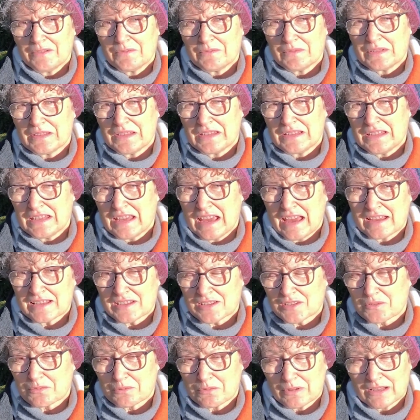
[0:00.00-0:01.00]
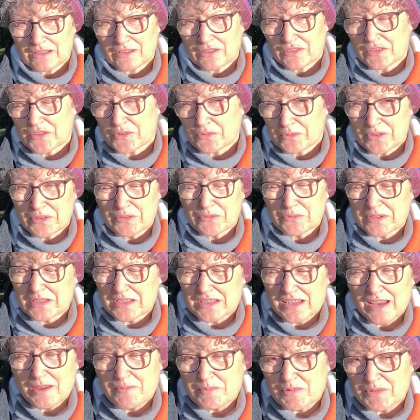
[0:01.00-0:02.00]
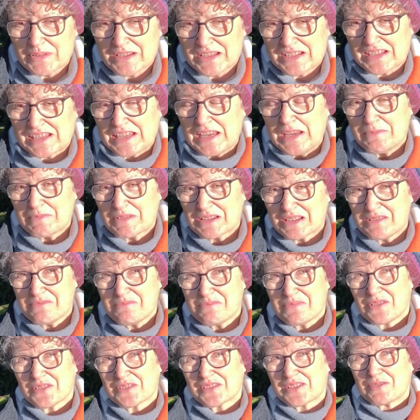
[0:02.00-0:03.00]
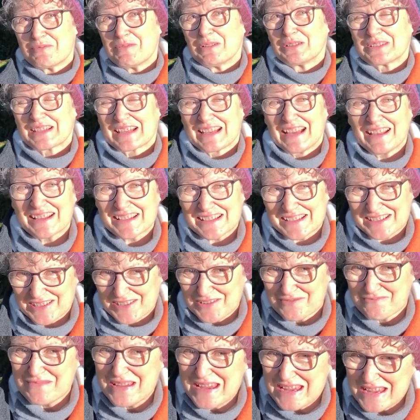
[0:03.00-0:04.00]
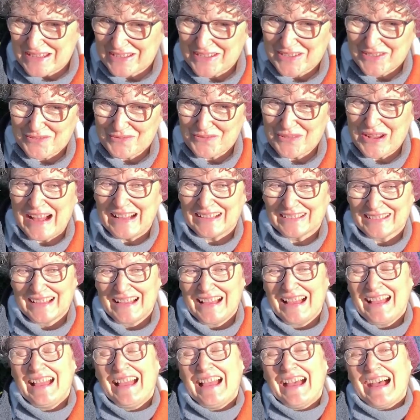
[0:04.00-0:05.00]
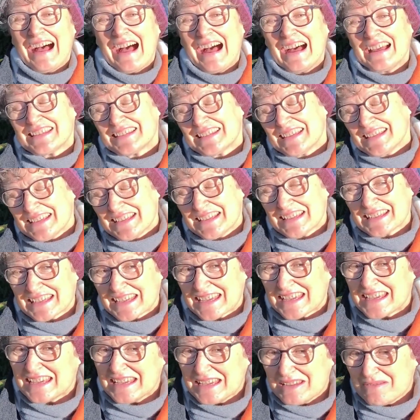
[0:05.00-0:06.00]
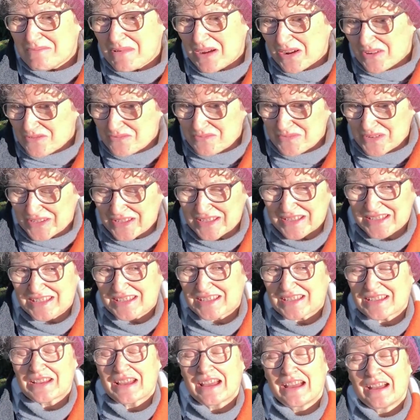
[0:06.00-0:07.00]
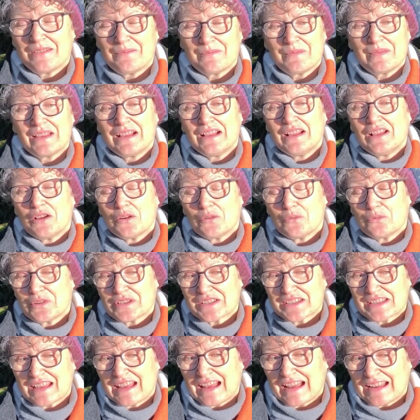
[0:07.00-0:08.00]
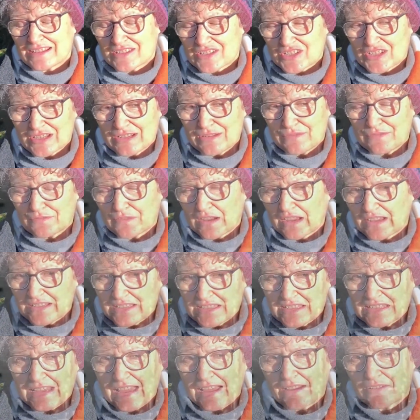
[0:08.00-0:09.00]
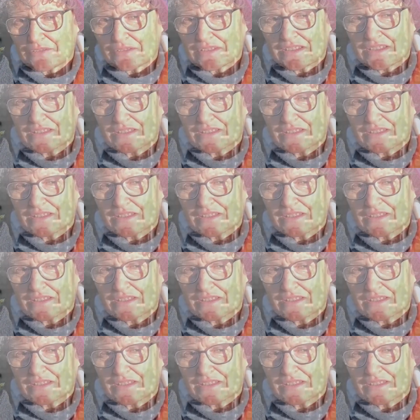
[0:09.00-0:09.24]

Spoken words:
Yes, well, there were times when it seemed an impossible task to me as well. I think a key moment was actually finding out